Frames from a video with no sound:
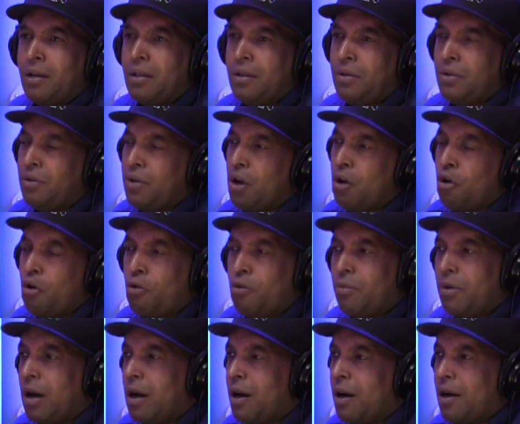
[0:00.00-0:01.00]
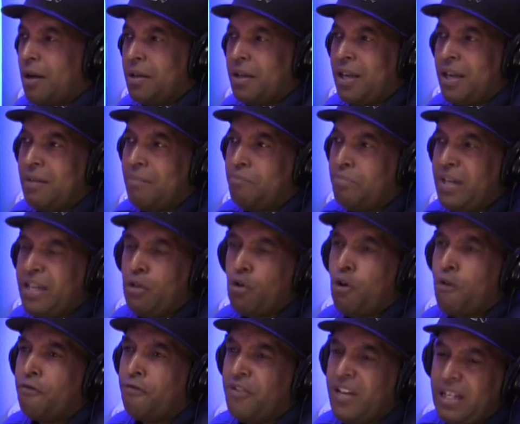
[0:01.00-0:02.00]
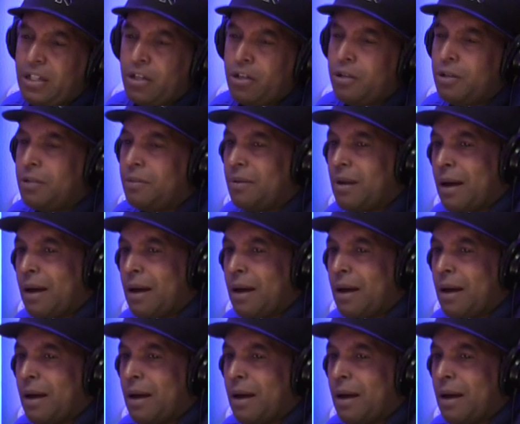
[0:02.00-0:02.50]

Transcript: you know, uh, getting beat on features.